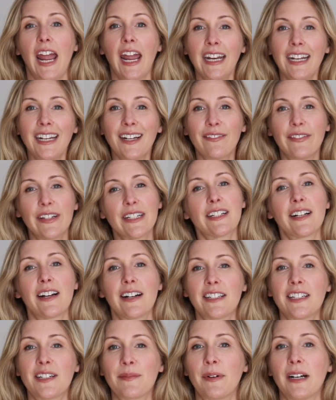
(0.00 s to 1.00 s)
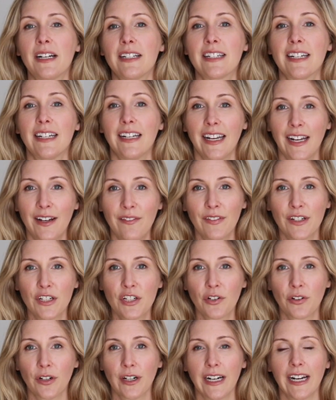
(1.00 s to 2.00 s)
any of this customized
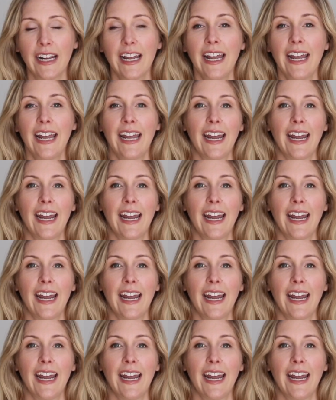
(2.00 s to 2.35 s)
inventory,